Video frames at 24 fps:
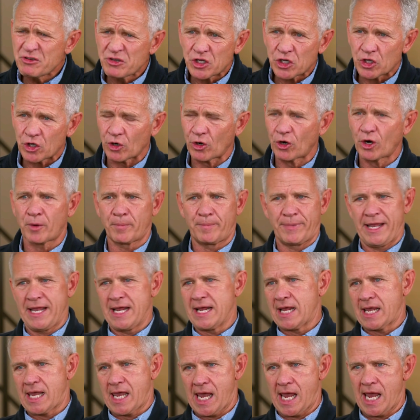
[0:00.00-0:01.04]
you cure
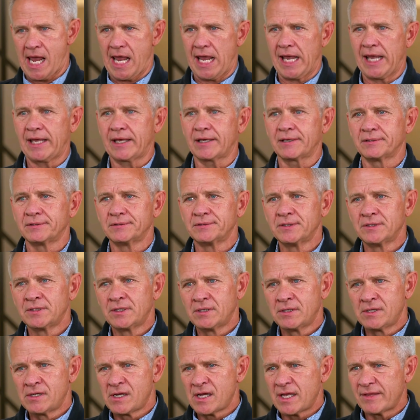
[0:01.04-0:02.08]
being gay?
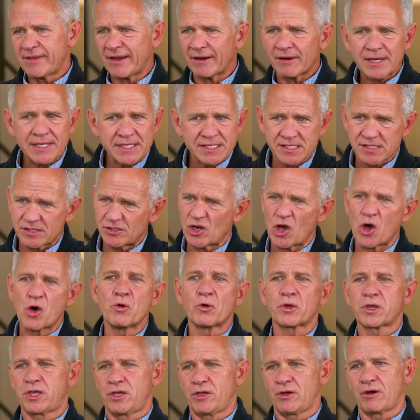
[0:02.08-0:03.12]
There is
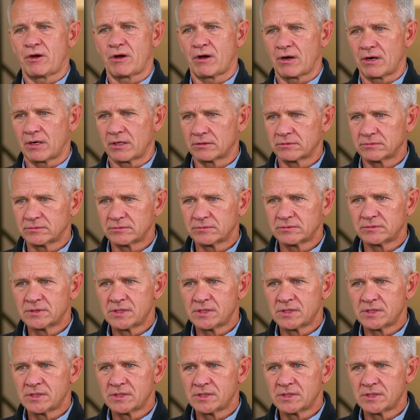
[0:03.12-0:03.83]
no cure.